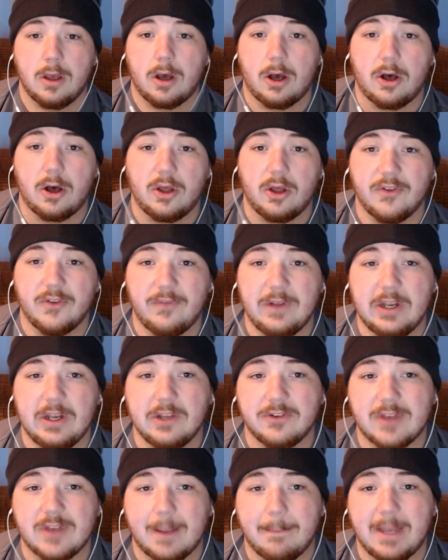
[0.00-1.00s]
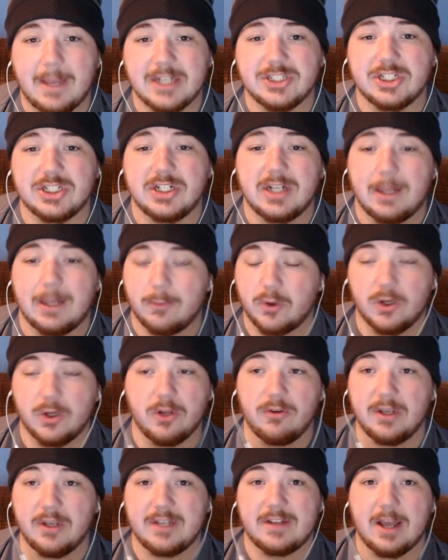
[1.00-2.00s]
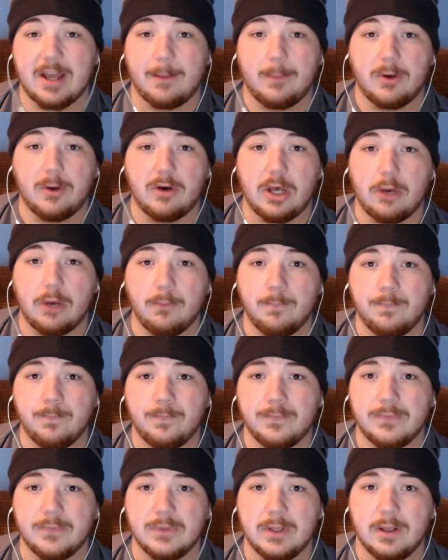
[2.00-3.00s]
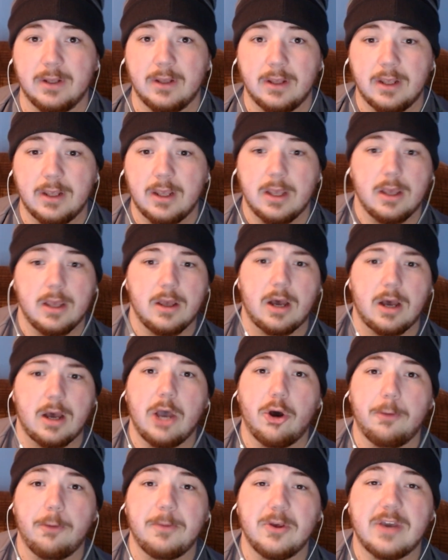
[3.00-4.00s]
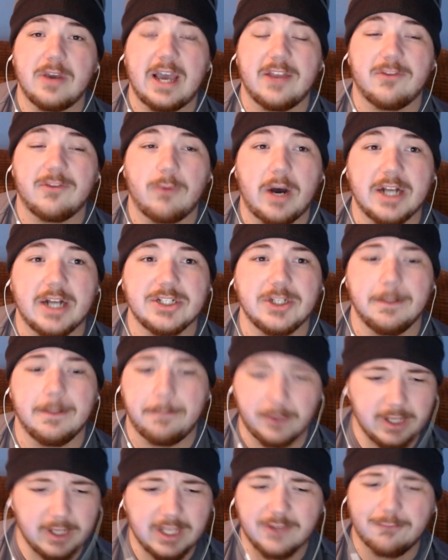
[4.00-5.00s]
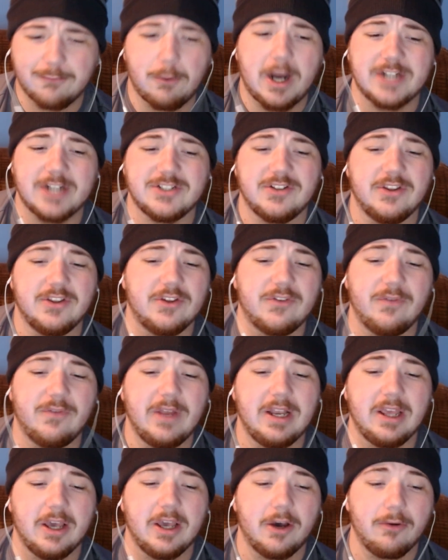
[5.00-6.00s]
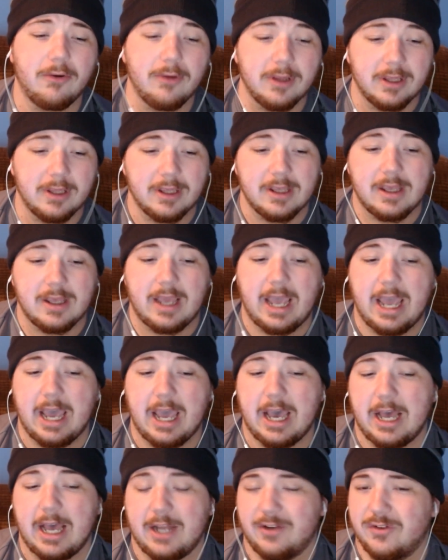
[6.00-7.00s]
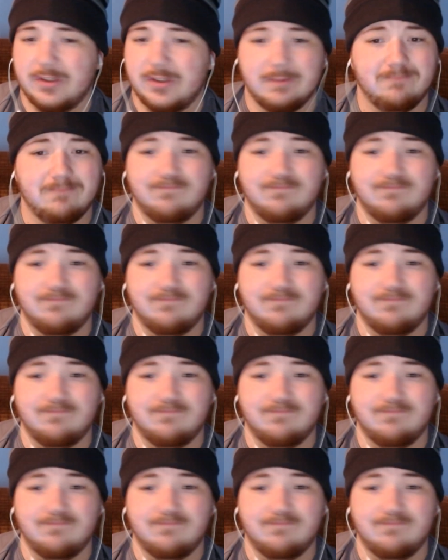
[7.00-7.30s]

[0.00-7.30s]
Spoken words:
all the videos I mentioned, I'm going to link down below. I hope you guys watch it. Please watch this video and